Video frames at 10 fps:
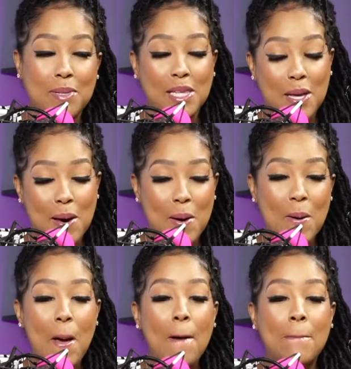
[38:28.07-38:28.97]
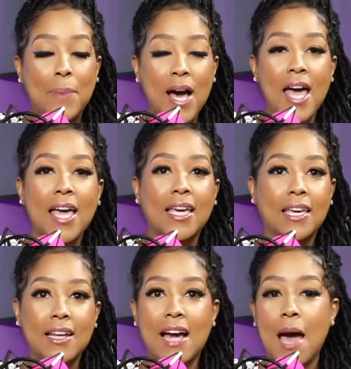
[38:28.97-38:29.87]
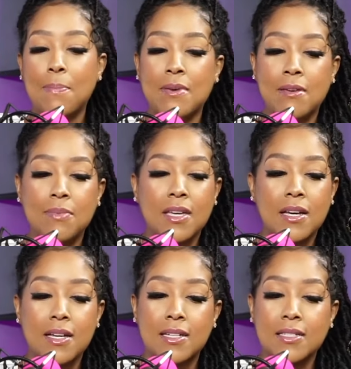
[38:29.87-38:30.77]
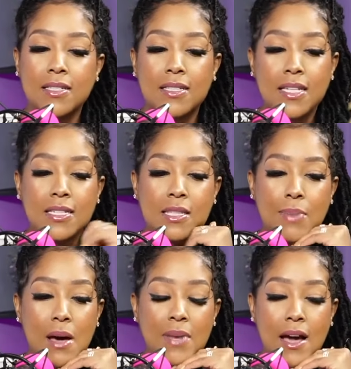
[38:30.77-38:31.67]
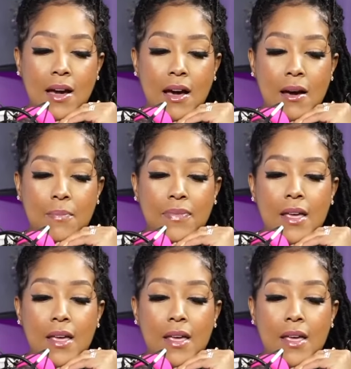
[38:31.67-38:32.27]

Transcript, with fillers: below, but get a copy because it's thebomb.com.